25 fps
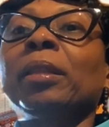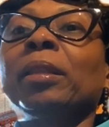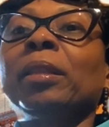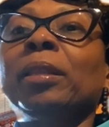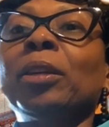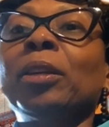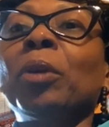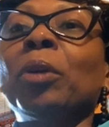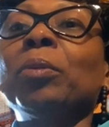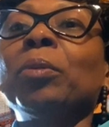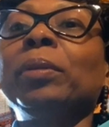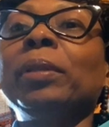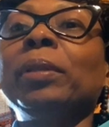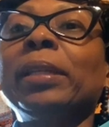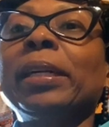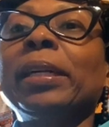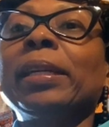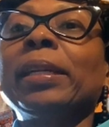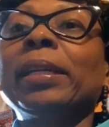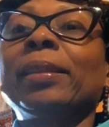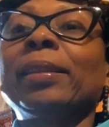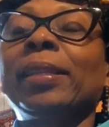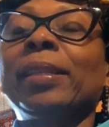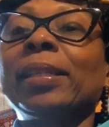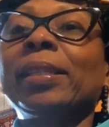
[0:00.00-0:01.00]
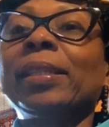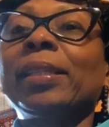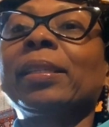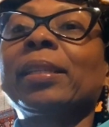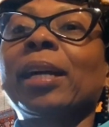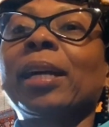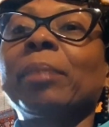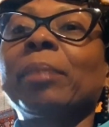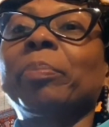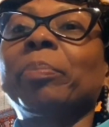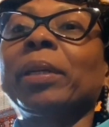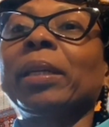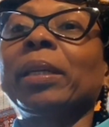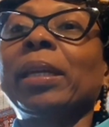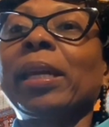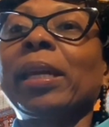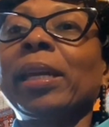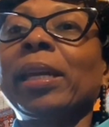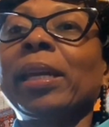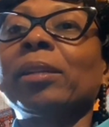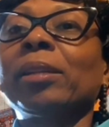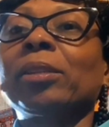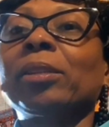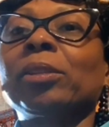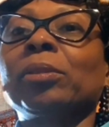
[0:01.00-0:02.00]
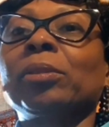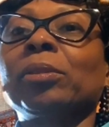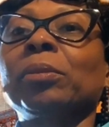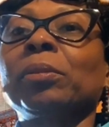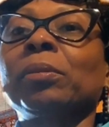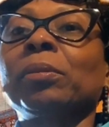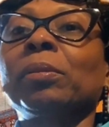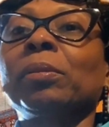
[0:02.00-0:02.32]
Don't let this type of cancer